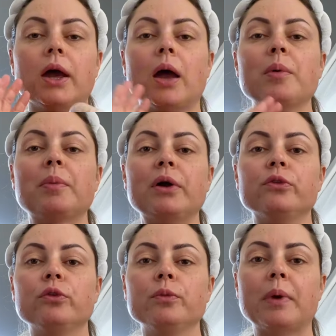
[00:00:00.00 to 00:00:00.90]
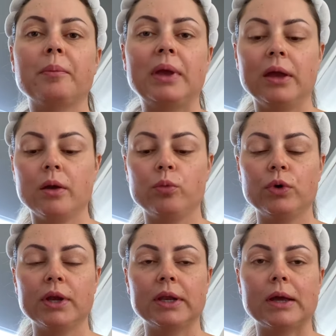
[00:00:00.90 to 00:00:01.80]
I'm about to do my makeup
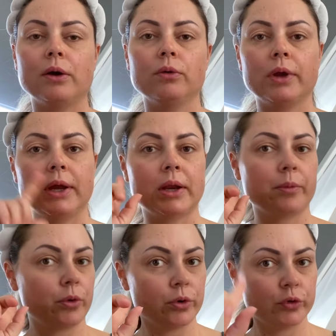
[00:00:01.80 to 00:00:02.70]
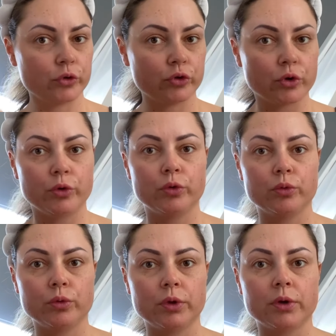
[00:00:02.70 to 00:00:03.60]
right now and I'm going to show you
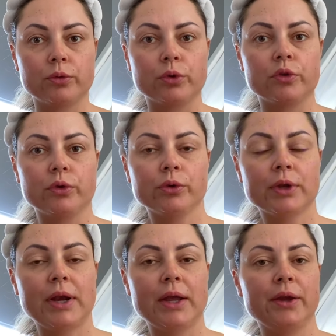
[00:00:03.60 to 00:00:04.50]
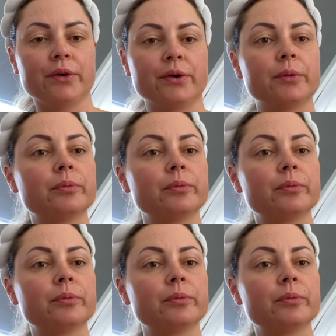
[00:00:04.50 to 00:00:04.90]
the result later.